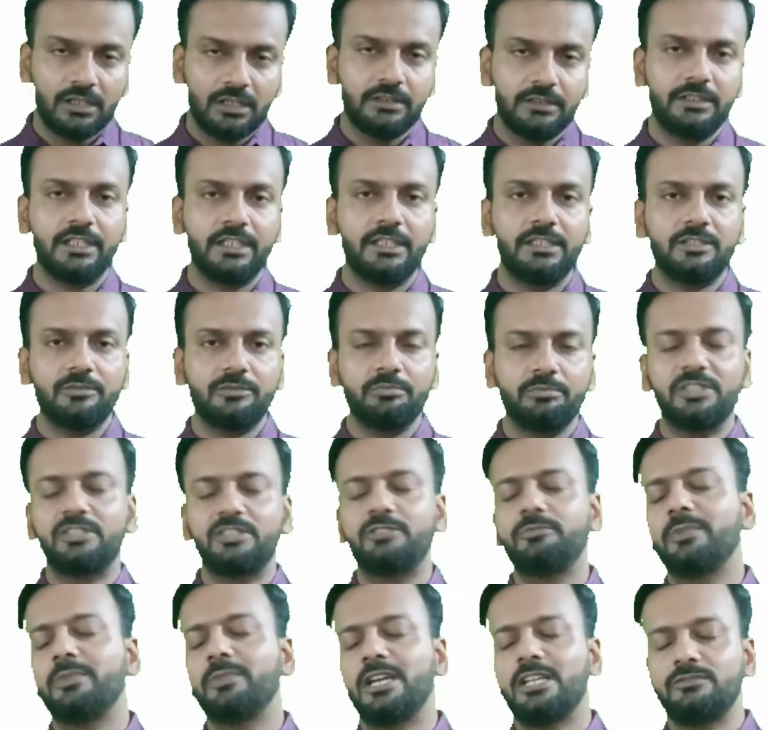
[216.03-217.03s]
There is a
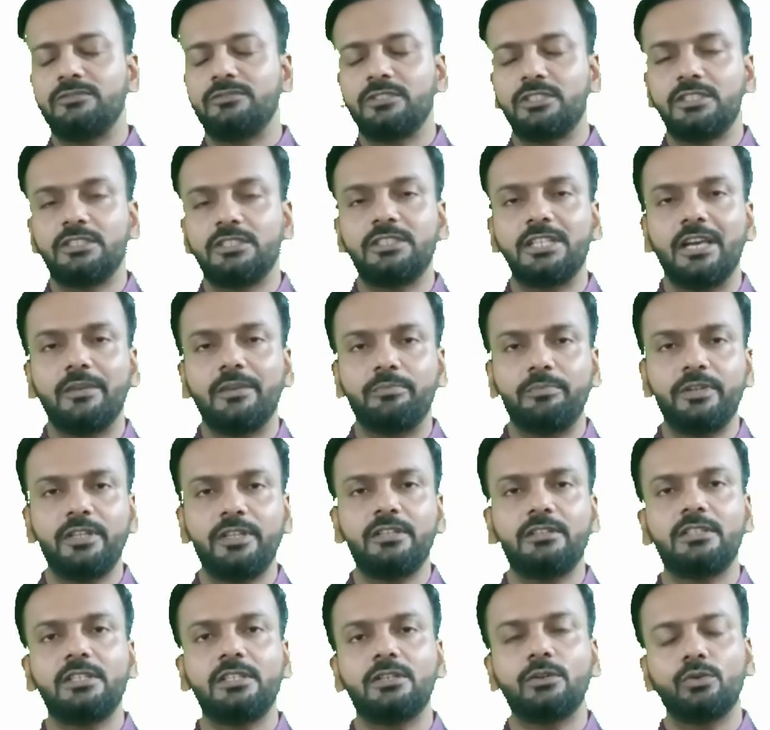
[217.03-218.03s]
mismatch which is
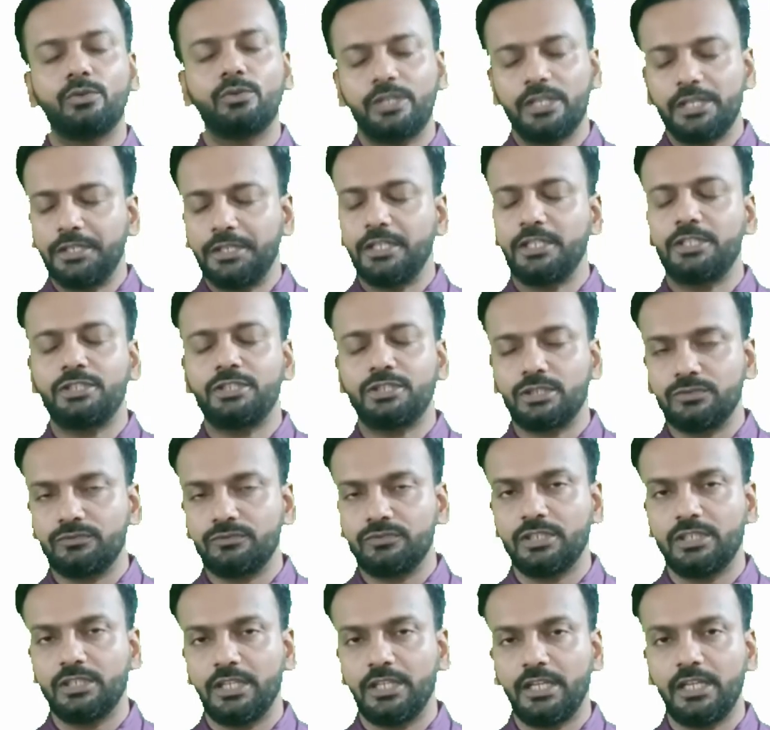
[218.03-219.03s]
happening. The orientation of
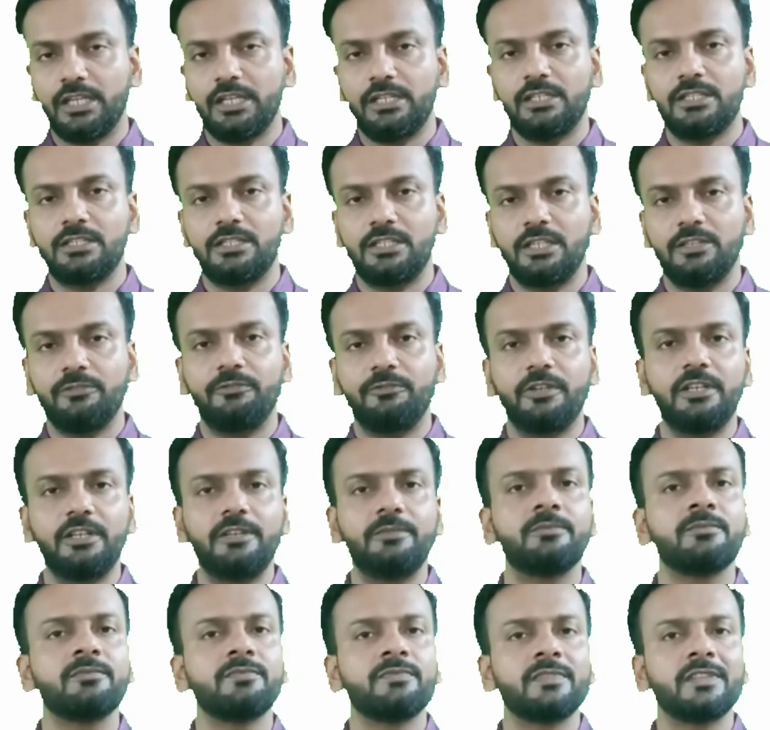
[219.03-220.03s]
the grain is
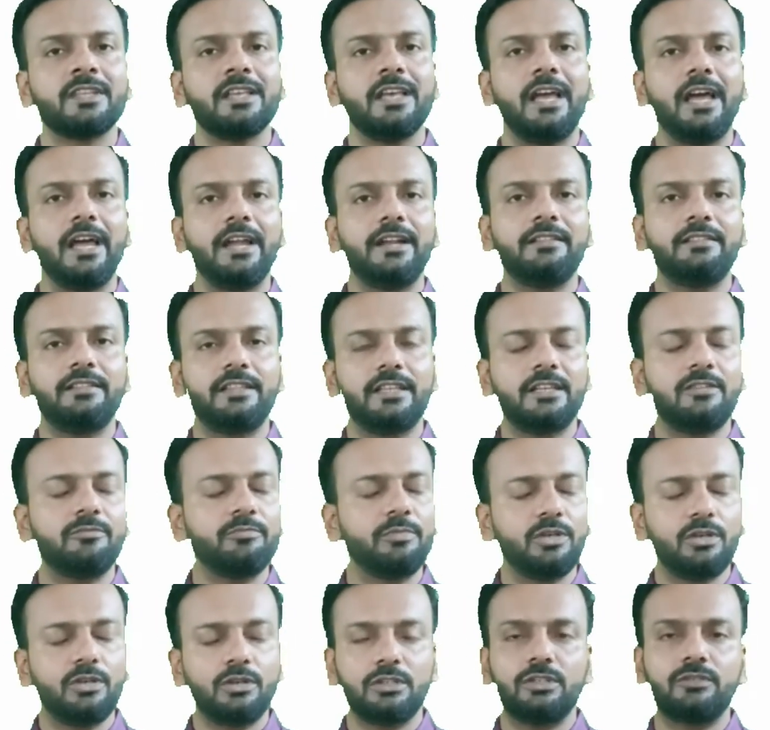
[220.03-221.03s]
different, and then
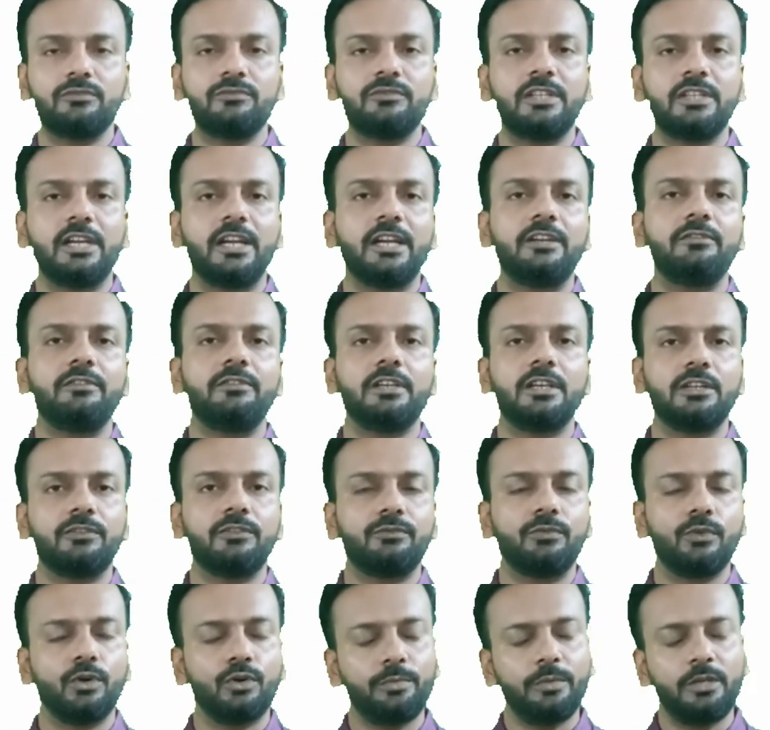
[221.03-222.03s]
because of that we
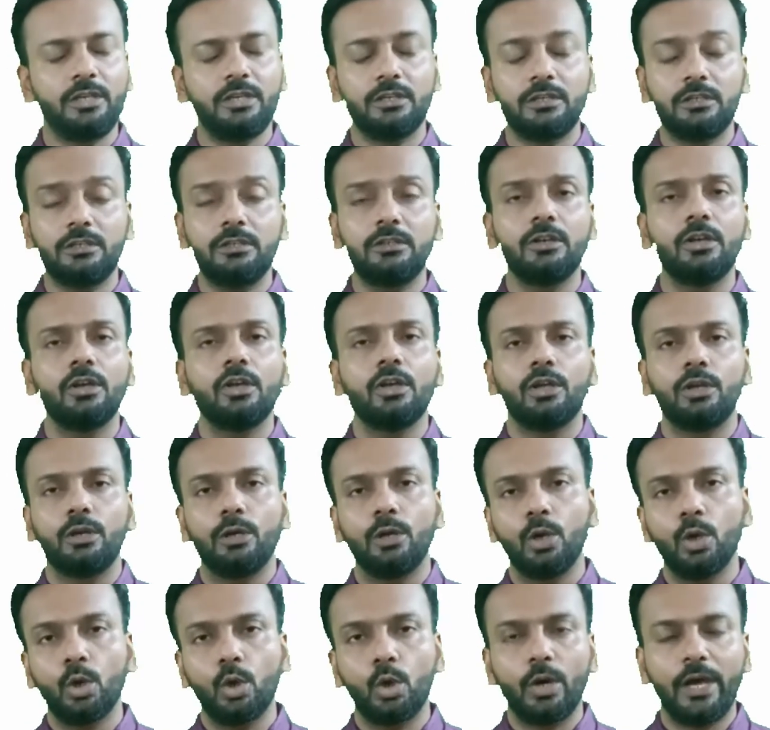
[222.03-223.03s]
are forming a
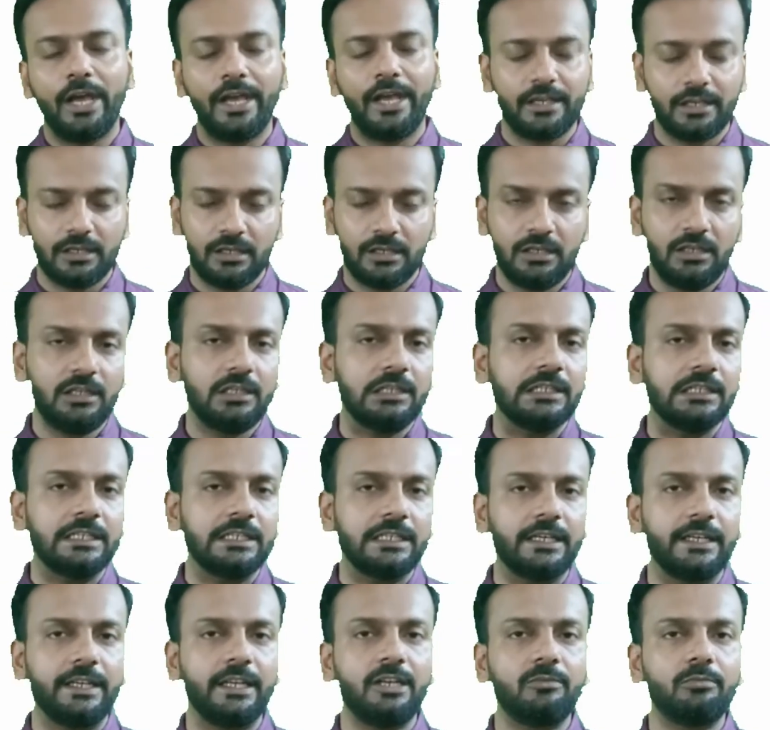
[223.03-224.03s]
low angle
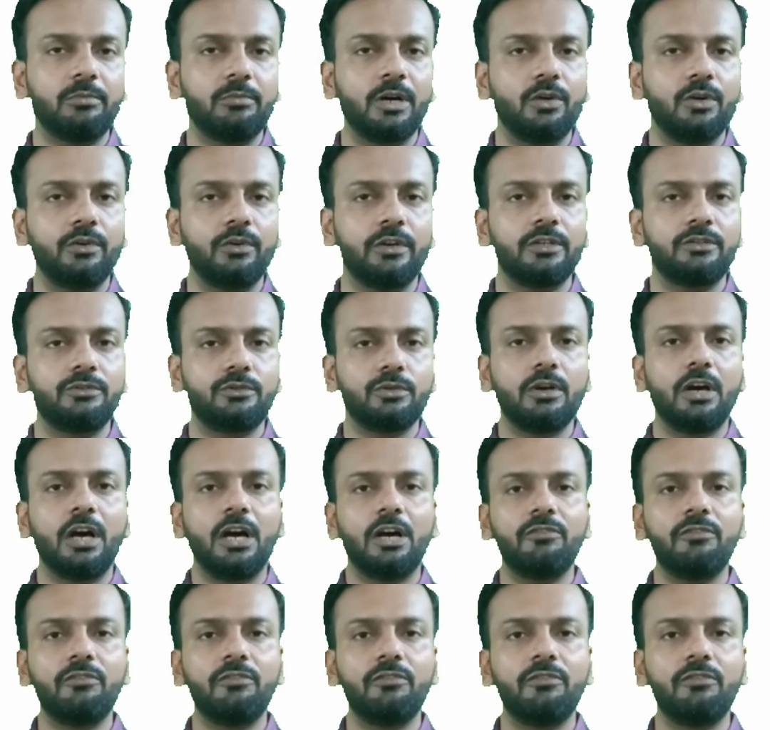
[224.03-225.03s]
grain boundary. So
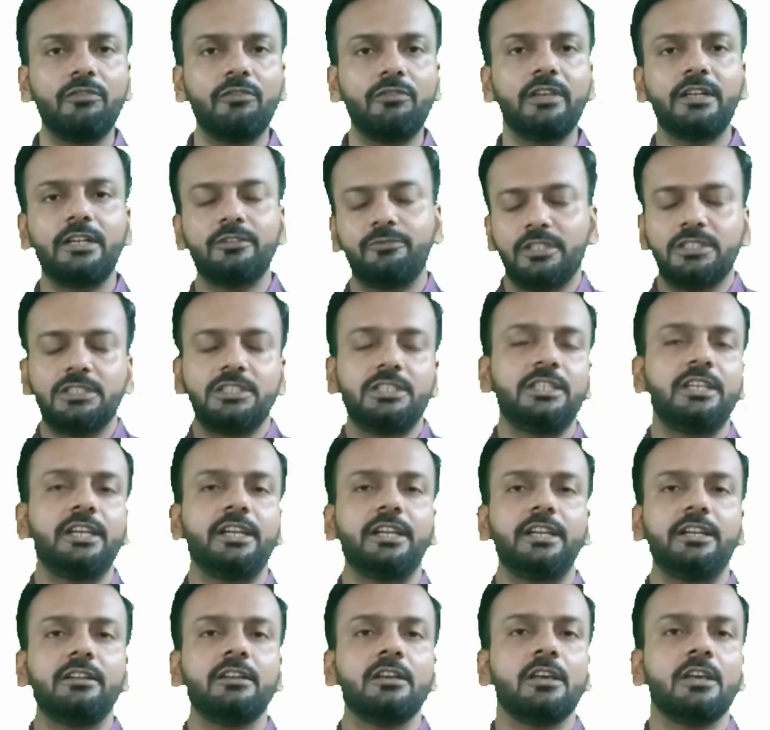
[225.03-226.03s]
how we can
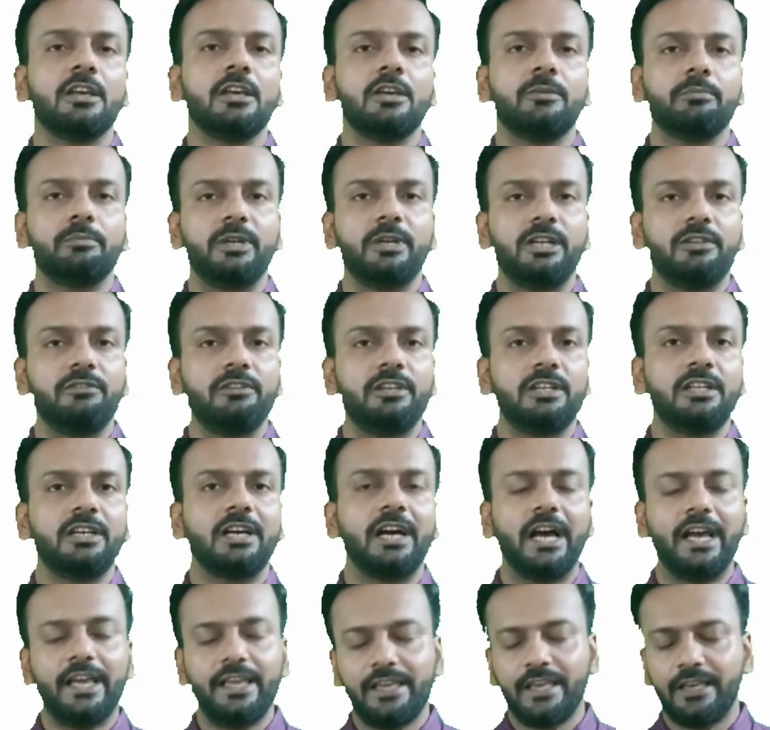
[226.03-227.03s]
differentiate between a
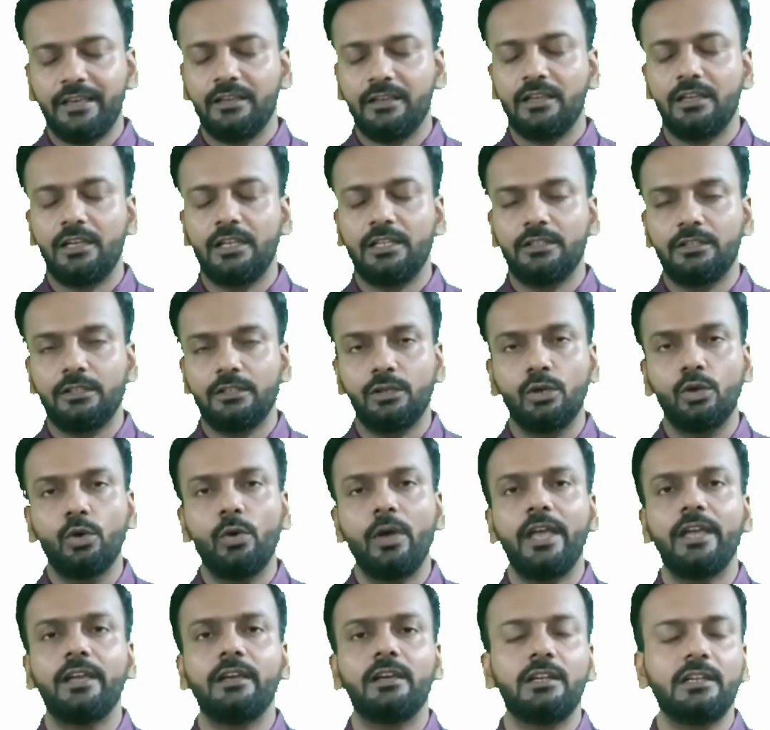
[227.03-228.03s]
high angle and a low
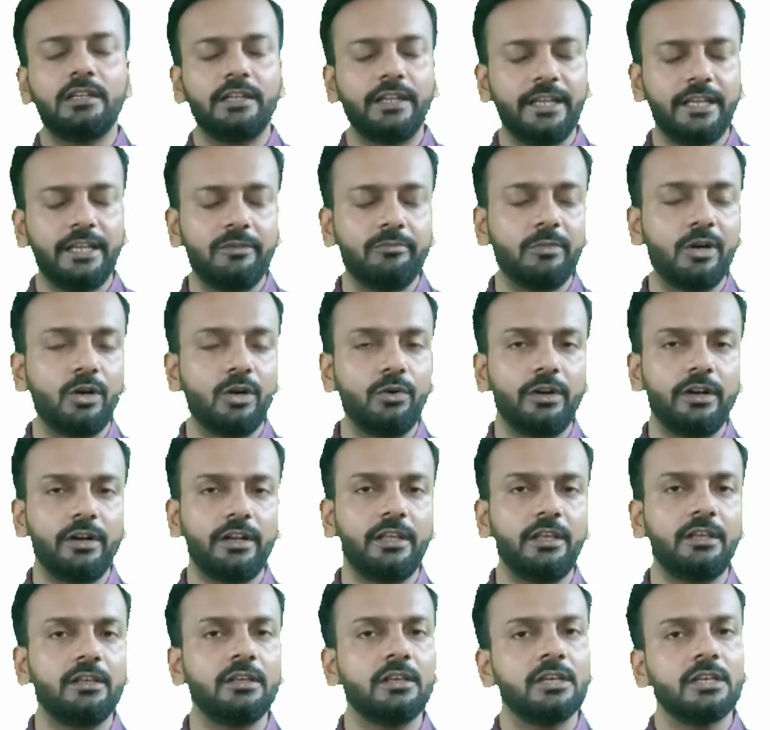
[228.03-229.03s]
angle grain
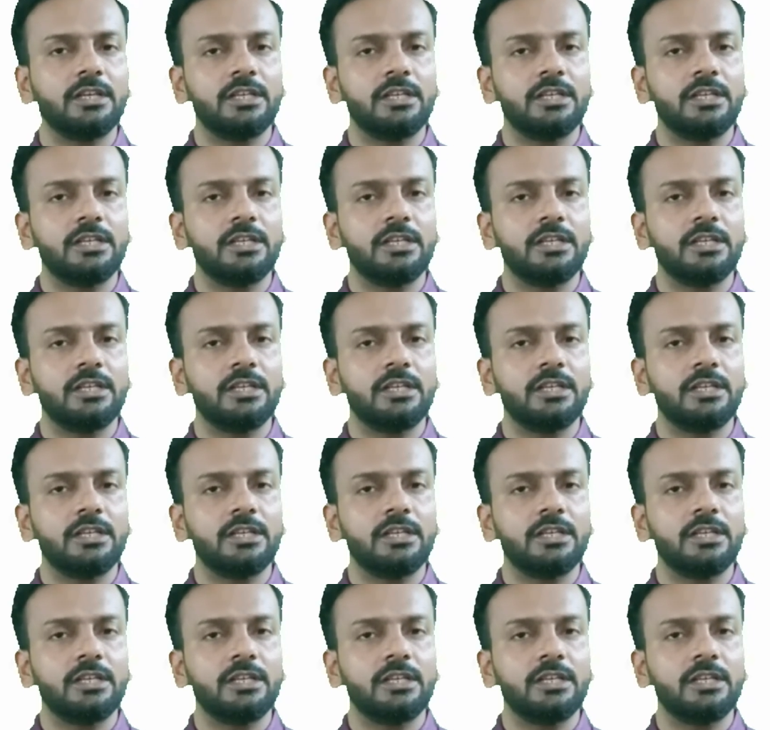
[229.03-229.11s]
boundary?